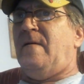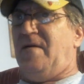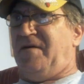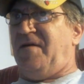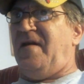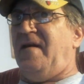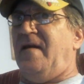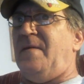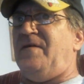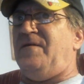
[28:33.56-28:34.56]
or the city
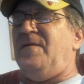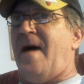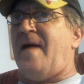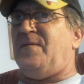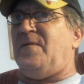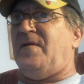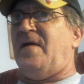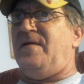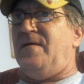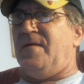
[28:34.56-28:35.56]
limits, you might as well
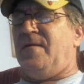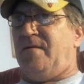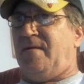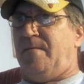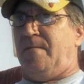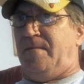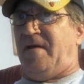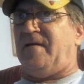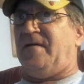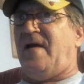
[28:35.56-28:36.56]
take your
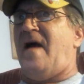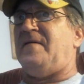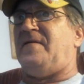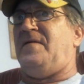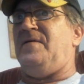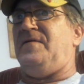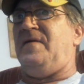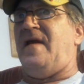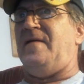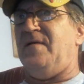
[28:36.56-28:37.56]
Texas
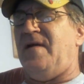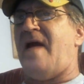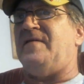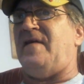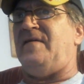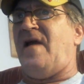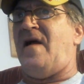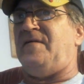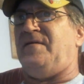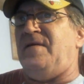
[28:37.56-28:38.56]
Constitution and your United States
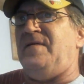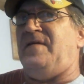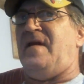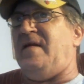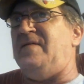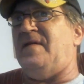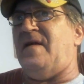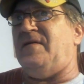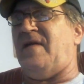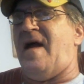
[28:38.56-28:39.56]
Constitution and leave it
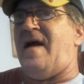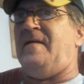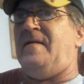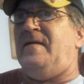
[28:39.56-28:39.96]
outside.